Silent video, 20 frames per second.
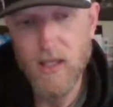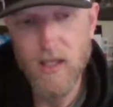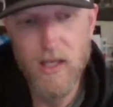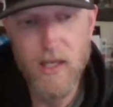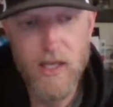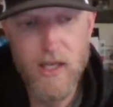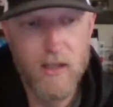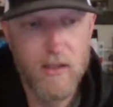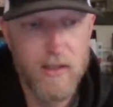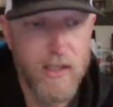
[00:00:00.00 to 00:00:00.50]
you
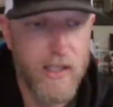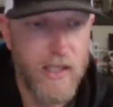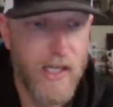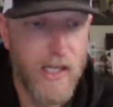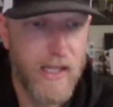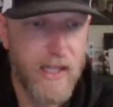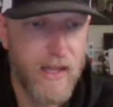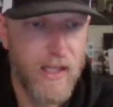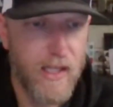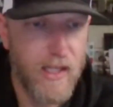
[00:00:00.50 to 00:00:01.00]
nailed it.
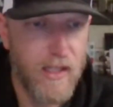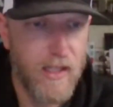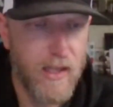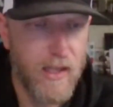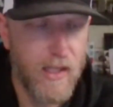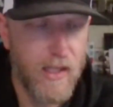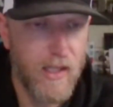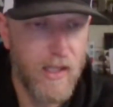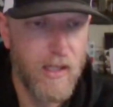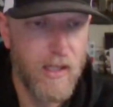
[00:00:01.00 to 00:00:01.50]
I think
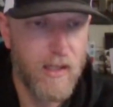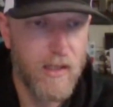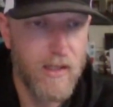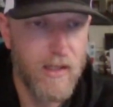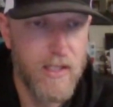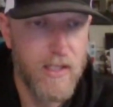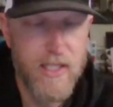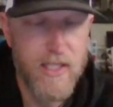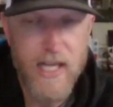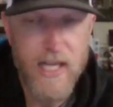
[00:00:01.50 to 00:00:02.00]
the
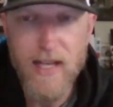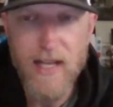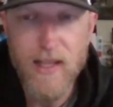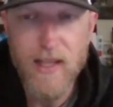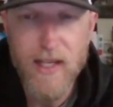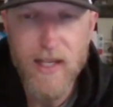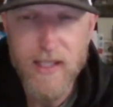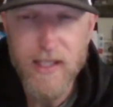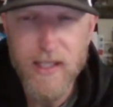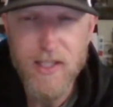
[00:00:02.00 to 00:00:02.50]
stat
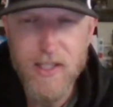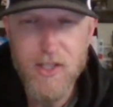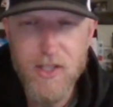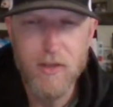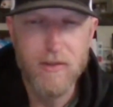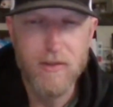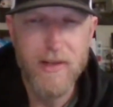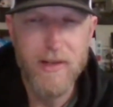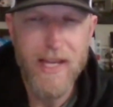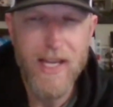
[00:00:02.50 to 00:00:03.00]
line gets
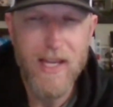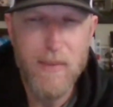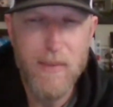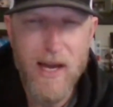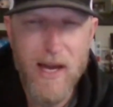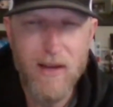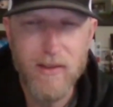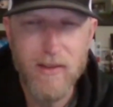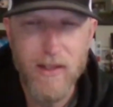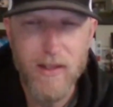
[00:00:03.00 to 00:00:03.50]
your name
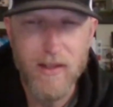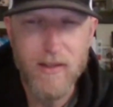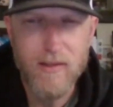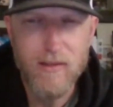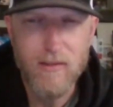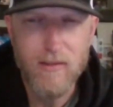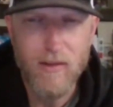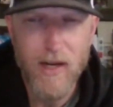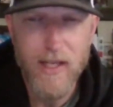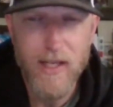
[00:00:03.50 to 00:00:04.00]
out there,
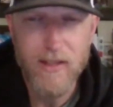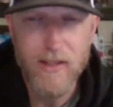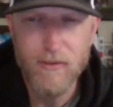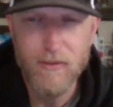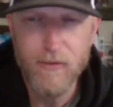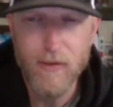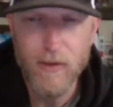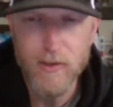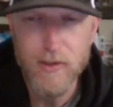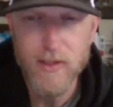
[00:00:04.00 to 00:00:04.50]
right? The
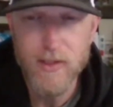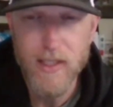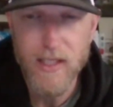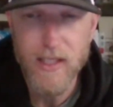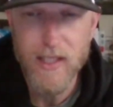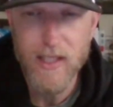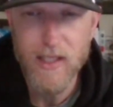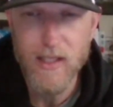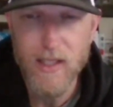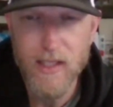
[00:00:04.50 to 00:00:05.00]
first
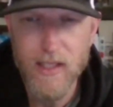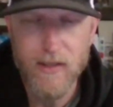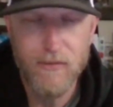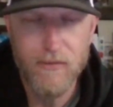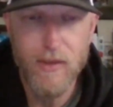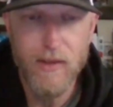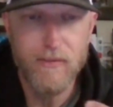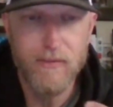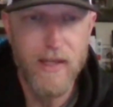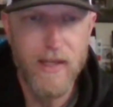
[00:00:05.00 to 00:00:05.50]
thing, like
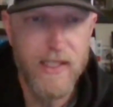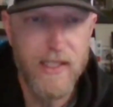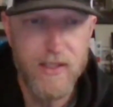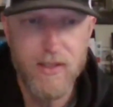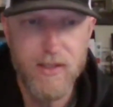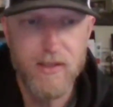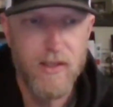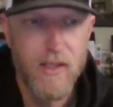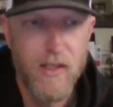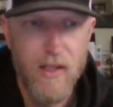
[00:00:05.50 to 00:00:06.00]
if
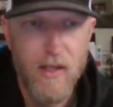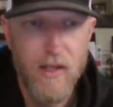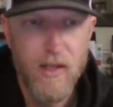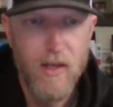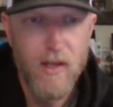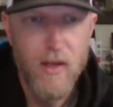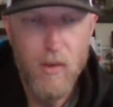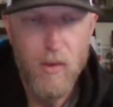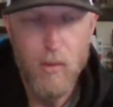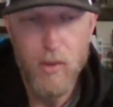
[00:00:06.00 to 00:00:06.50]
that's
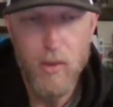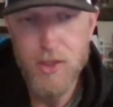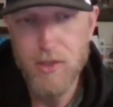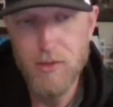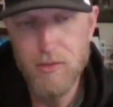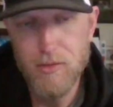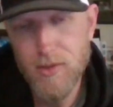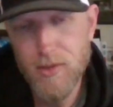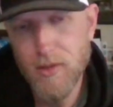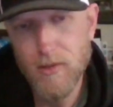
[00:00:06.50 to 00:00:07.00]
what
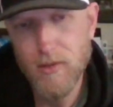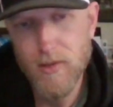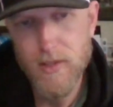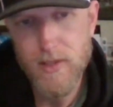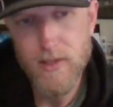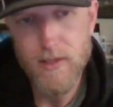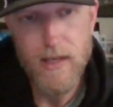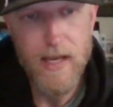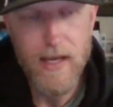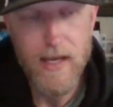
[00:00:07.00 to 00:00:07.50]
you do
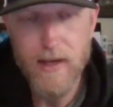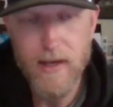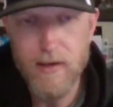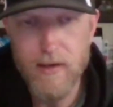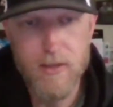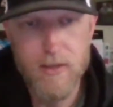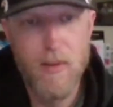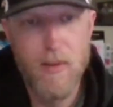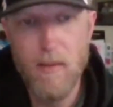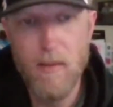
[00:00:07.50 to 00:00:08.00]
is, hey,
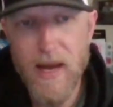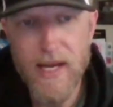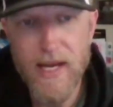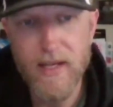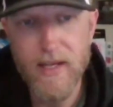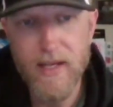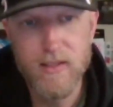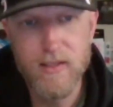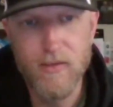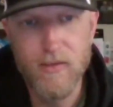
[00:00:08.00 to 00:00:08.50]
here's my bat
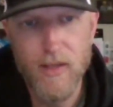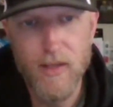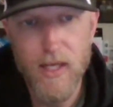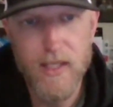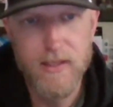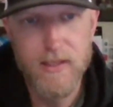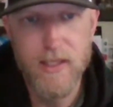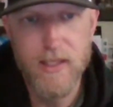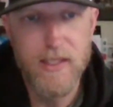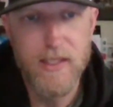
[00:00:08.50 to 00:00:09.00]
exit
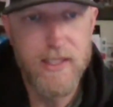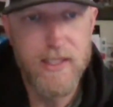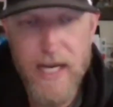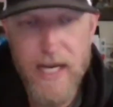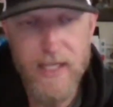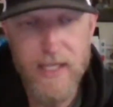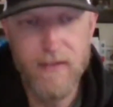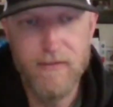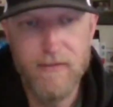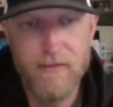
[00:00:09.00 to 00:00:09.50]
velocity, it's
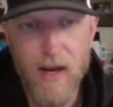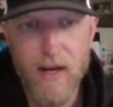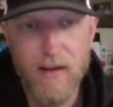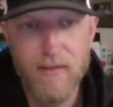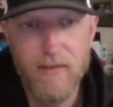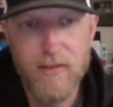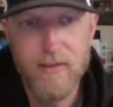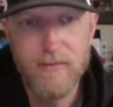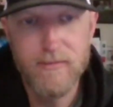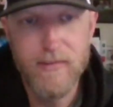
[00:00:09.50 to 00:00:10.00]
95.
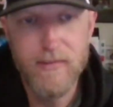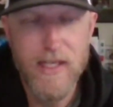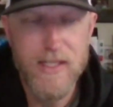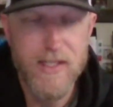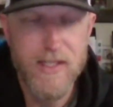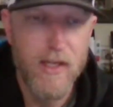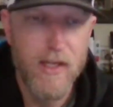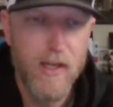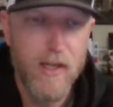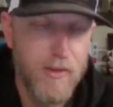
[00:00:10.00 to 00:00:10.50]
As
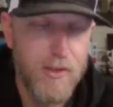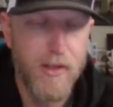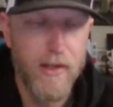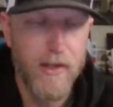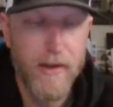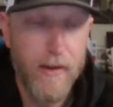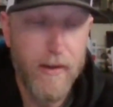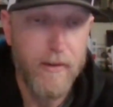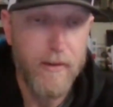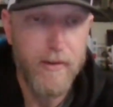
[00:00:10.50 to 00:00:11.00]
a coach, you're
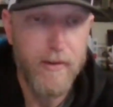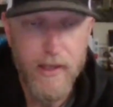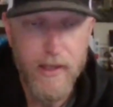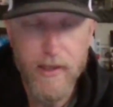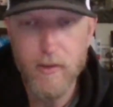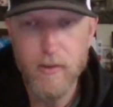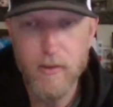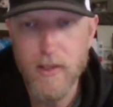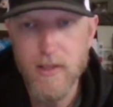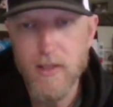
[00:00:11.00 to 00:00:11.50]
like, oh, okay,
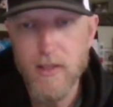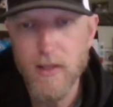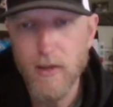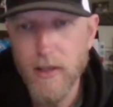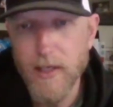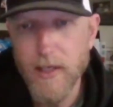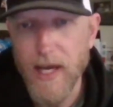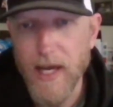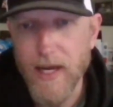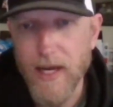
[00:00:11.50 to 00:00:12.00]
cool, let's
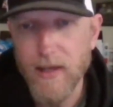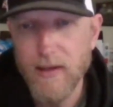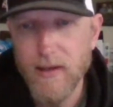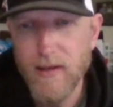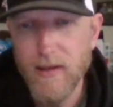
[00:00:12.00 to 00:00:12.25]
look at it.